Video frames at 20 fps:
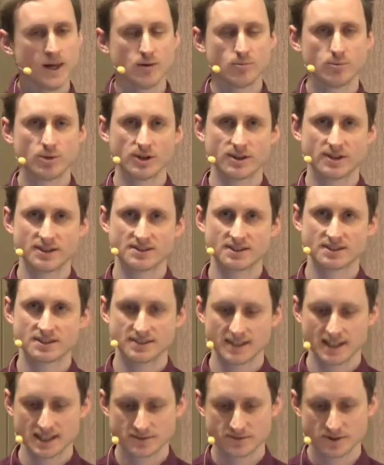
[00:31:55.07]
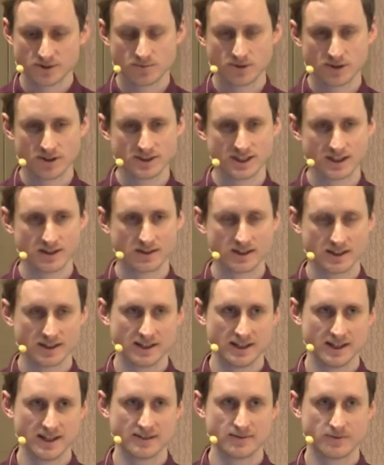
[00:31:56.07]
But the success for the project,
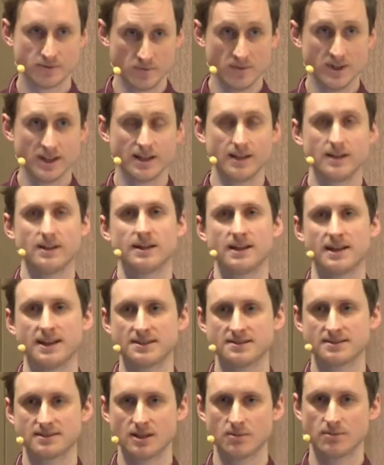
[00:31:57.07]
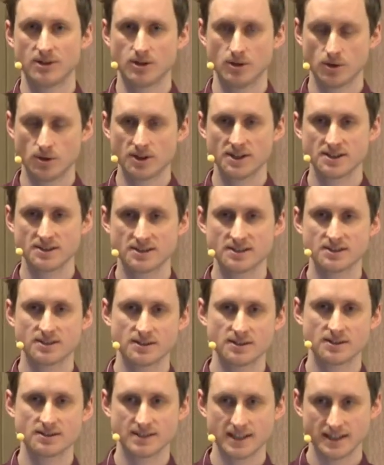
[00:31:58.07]
for me, is about audiences
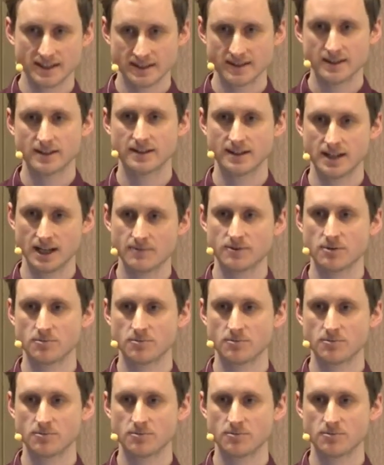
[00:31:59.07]
understanding that they have the